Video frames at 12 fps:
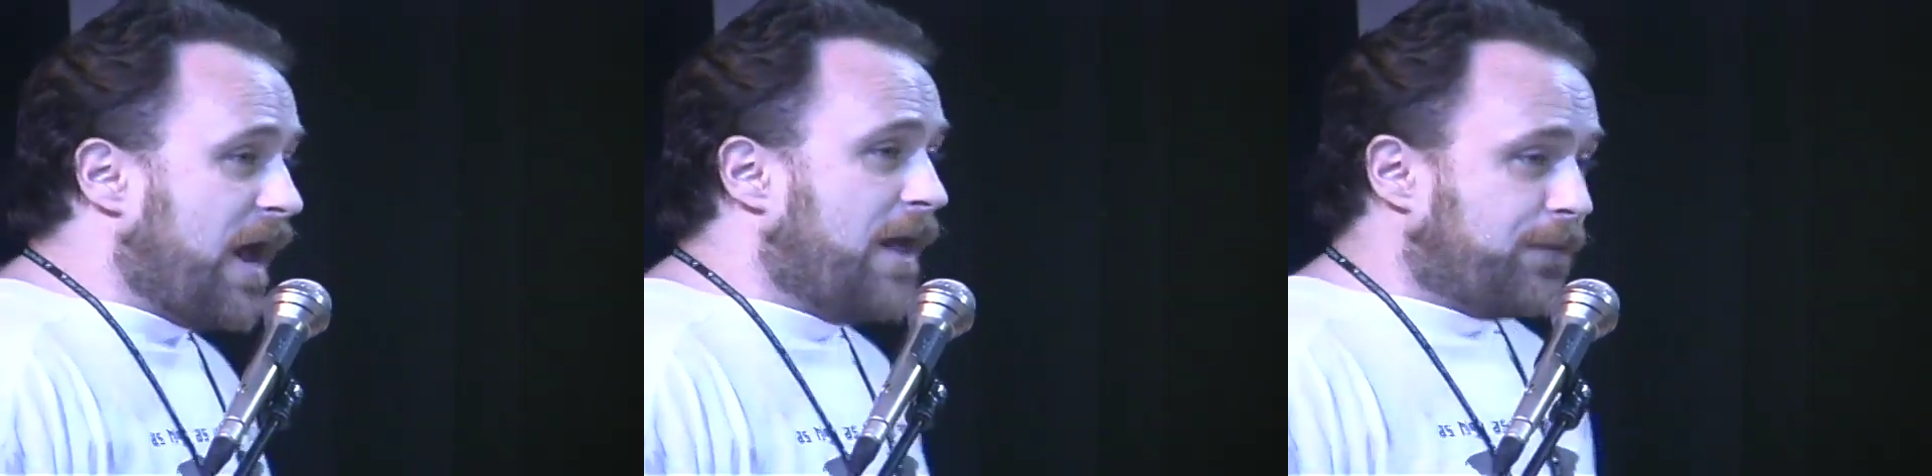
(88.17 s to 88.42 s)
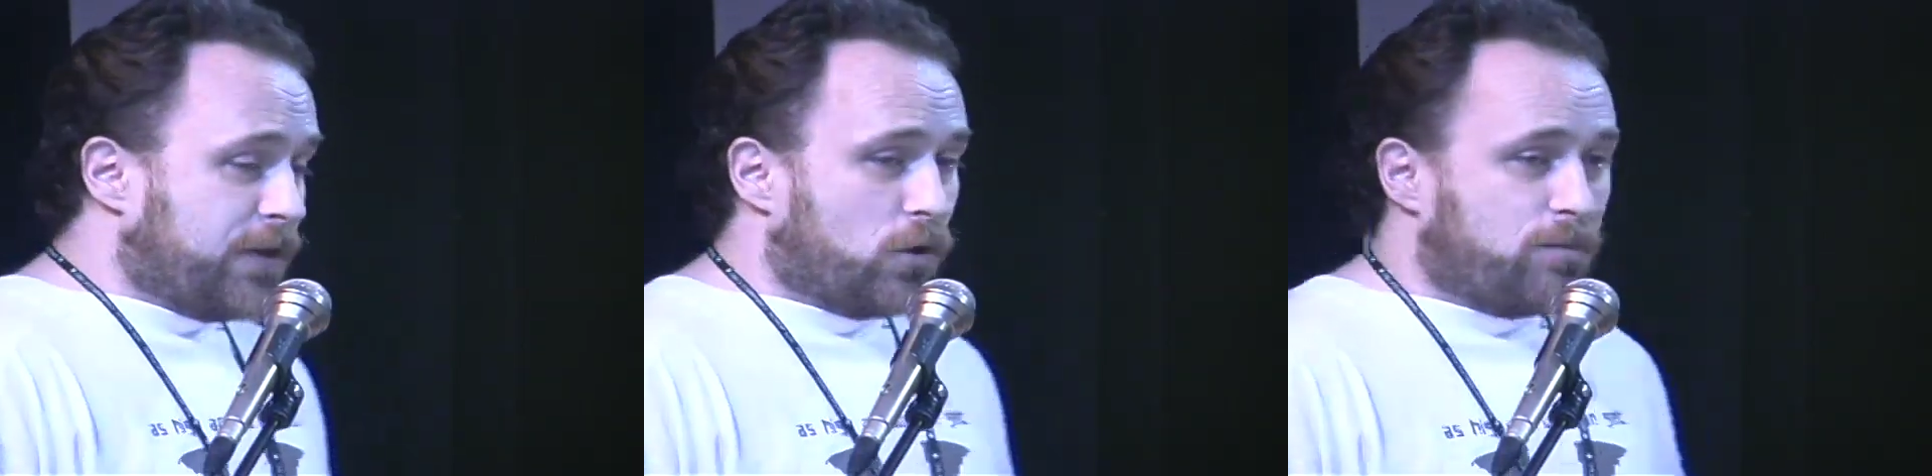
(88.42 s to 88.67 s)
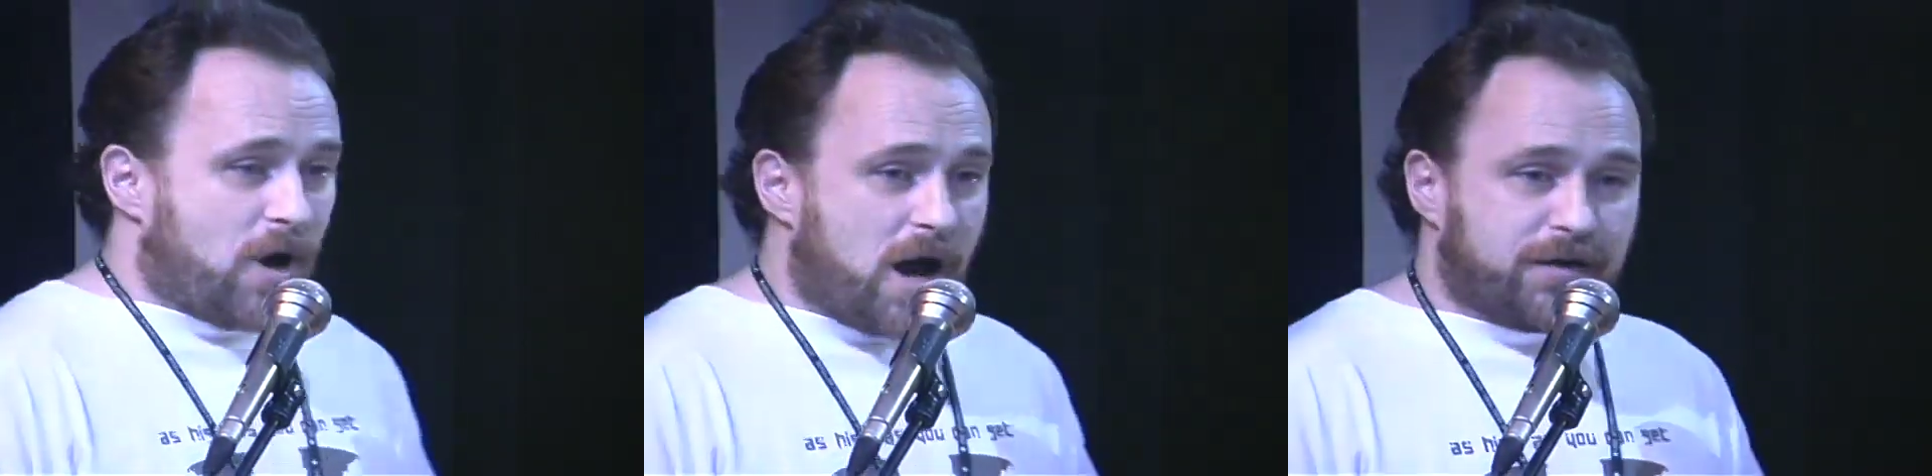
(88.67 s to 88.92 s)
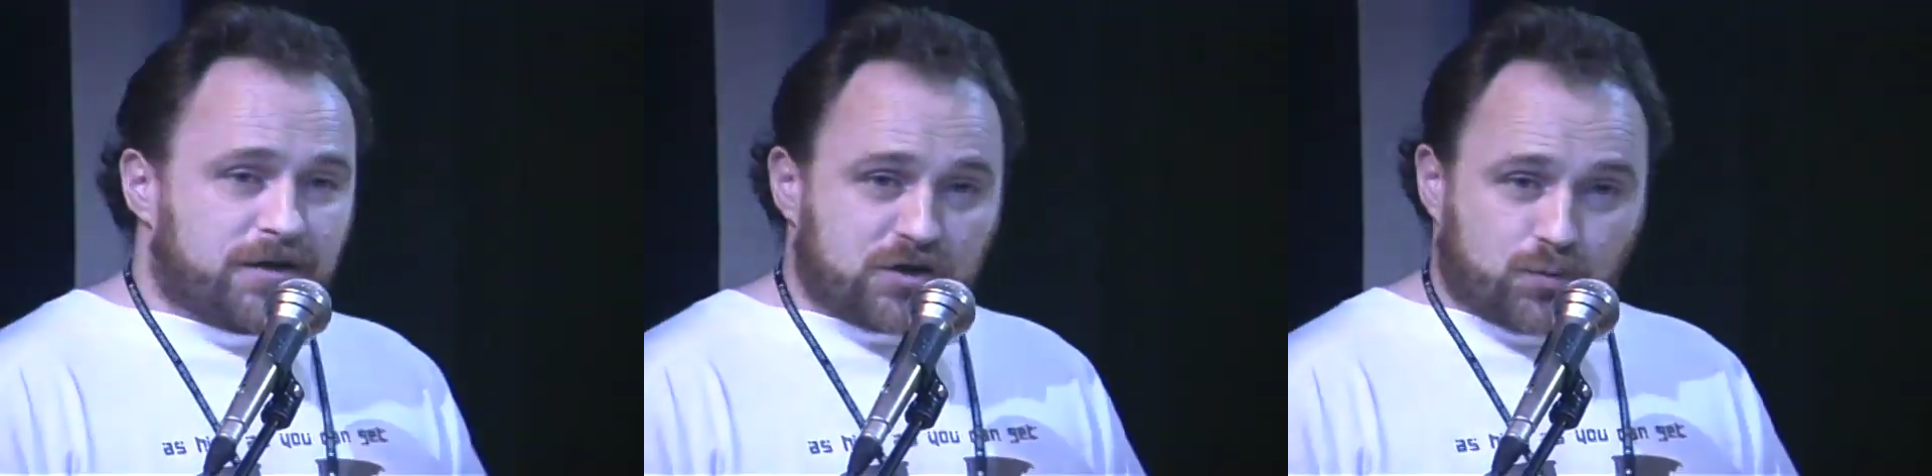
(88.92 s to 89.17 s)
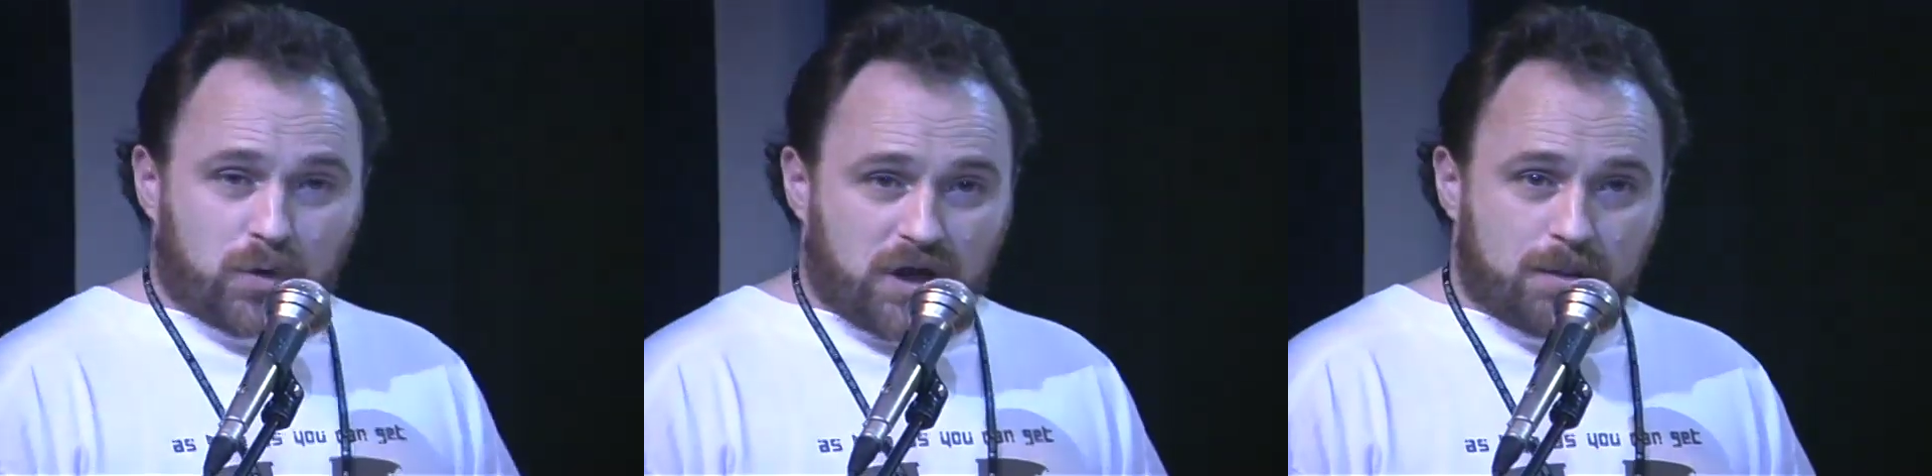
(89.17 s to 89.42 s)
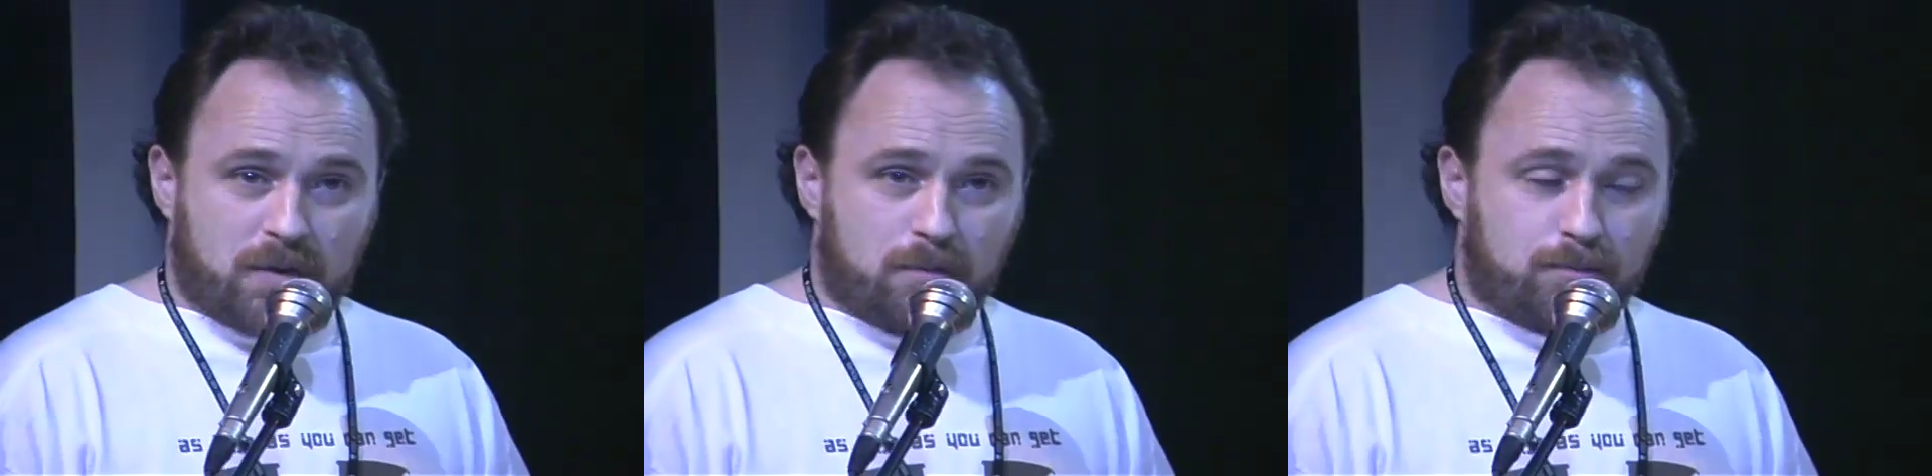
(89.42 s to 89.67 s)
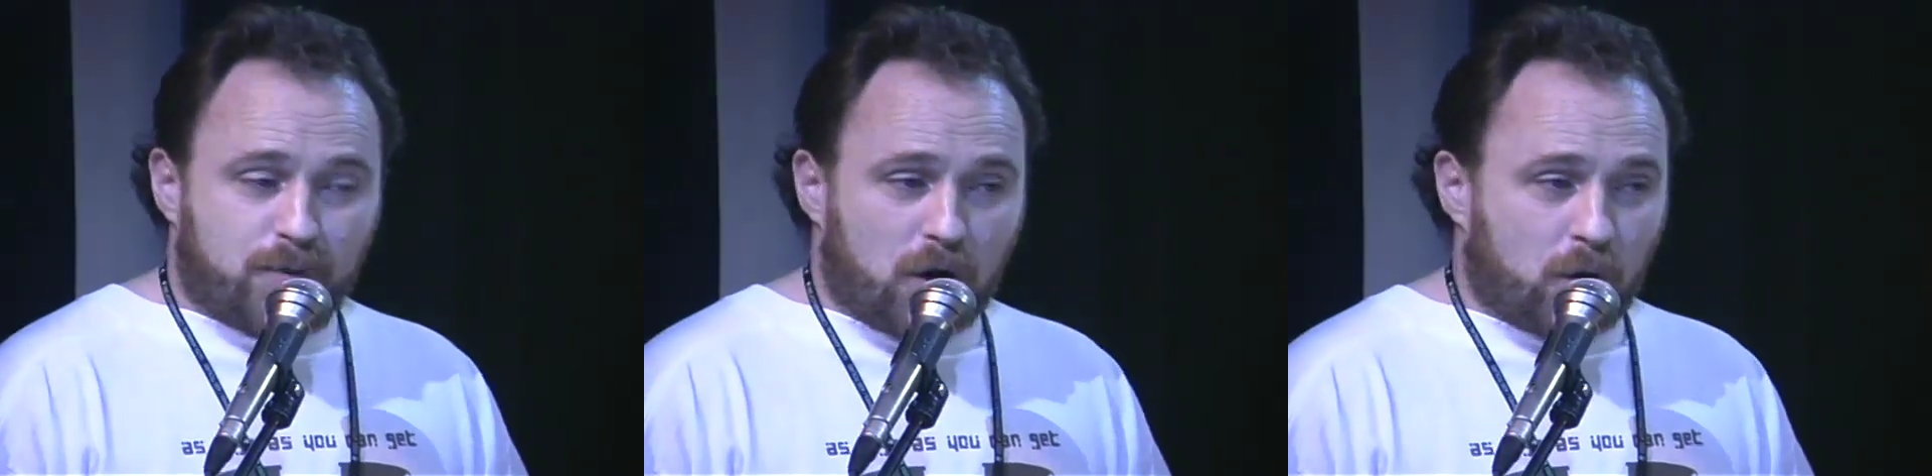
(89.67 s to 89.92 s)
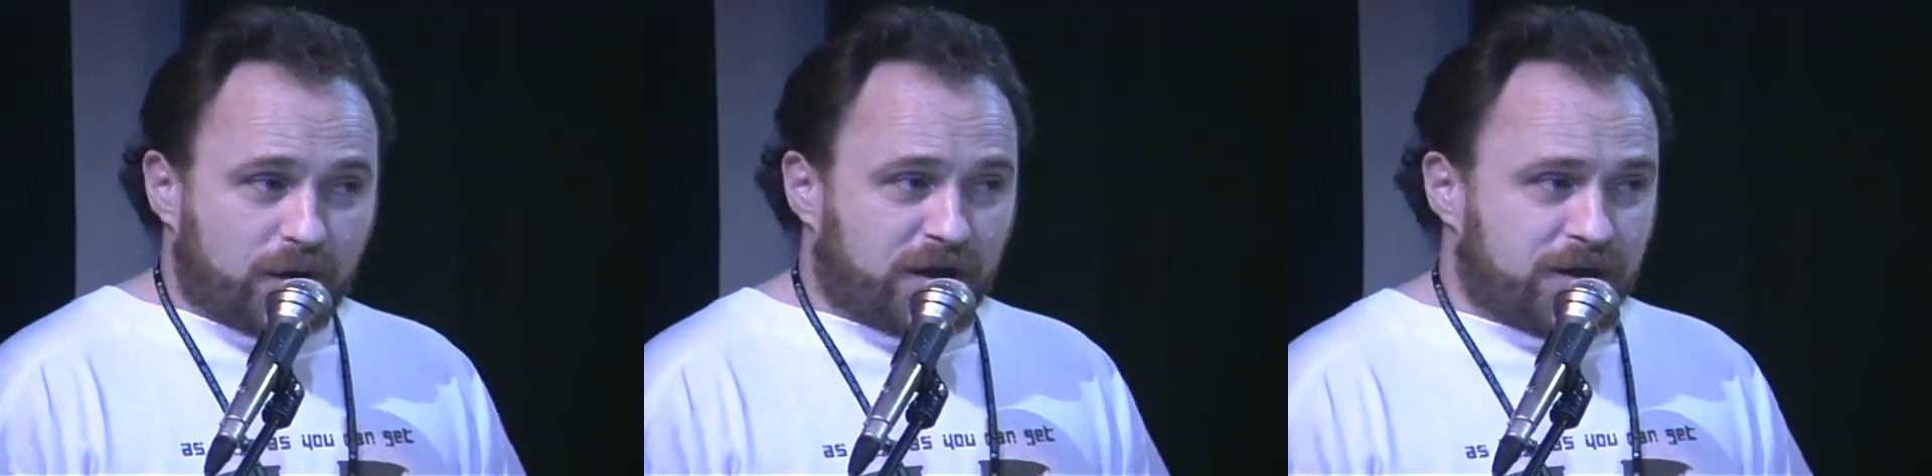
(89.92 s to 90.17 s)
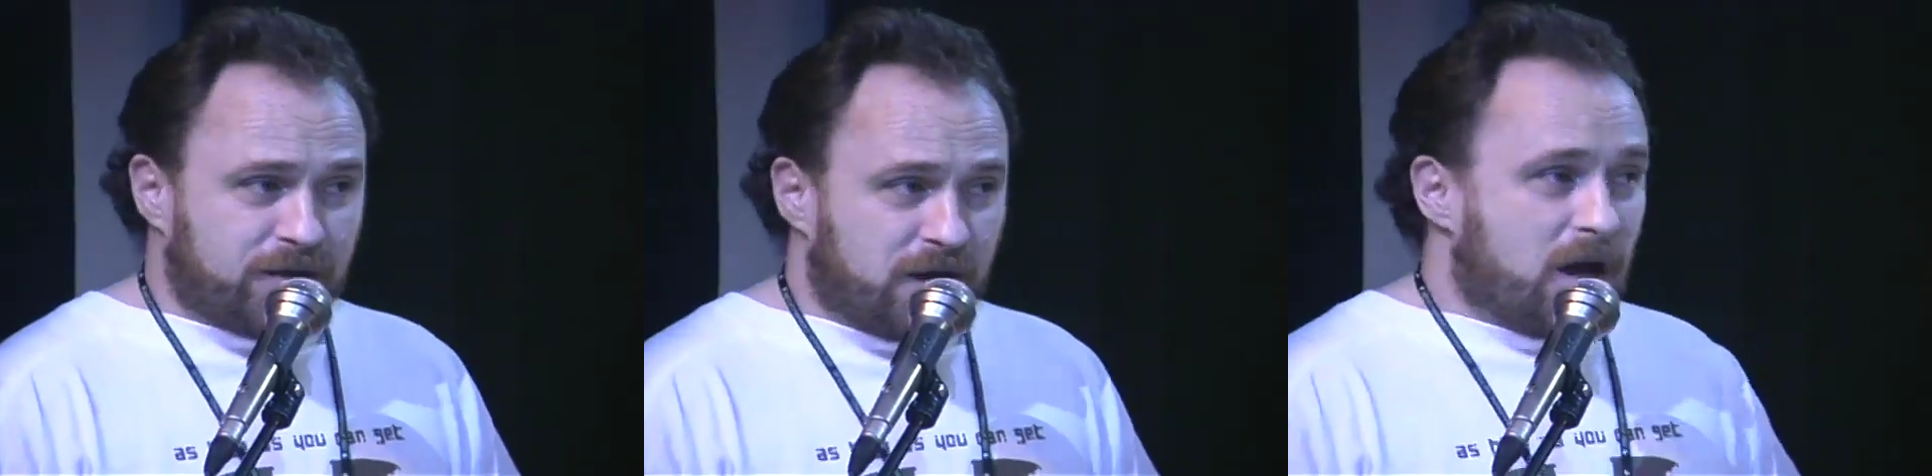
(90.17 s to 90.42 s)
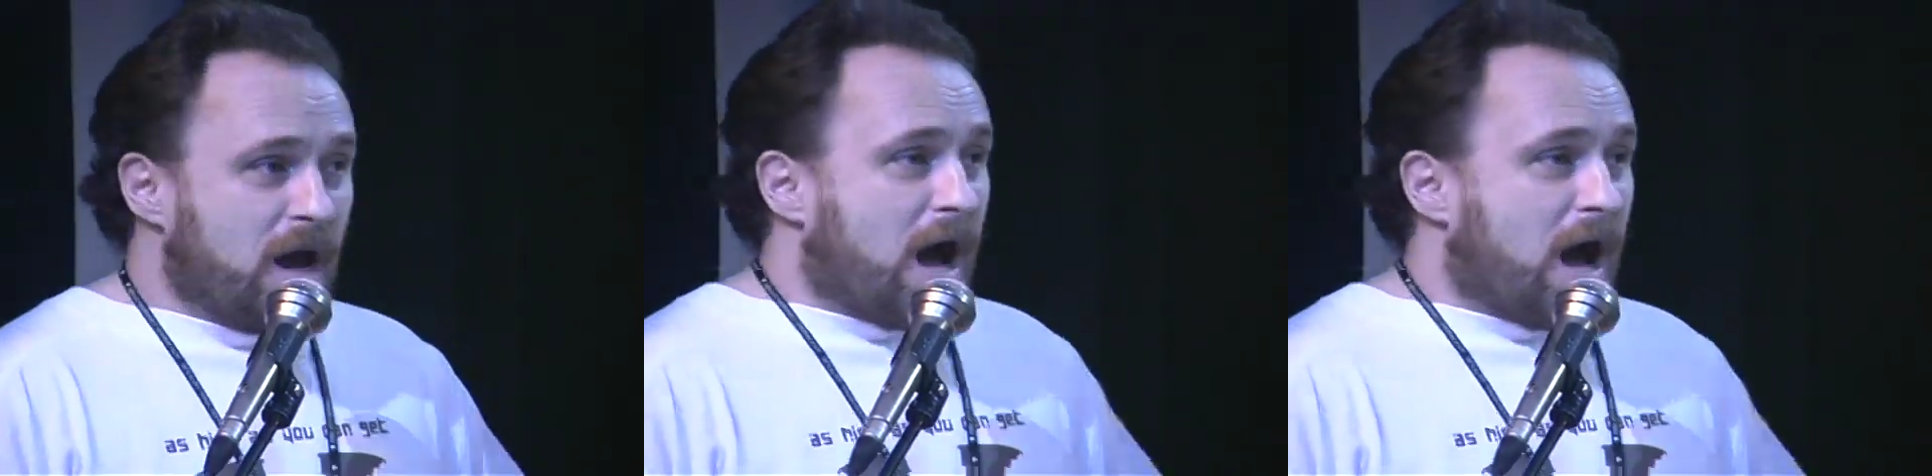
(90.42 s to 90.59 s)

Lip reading: entheobotanist William M. Bowden,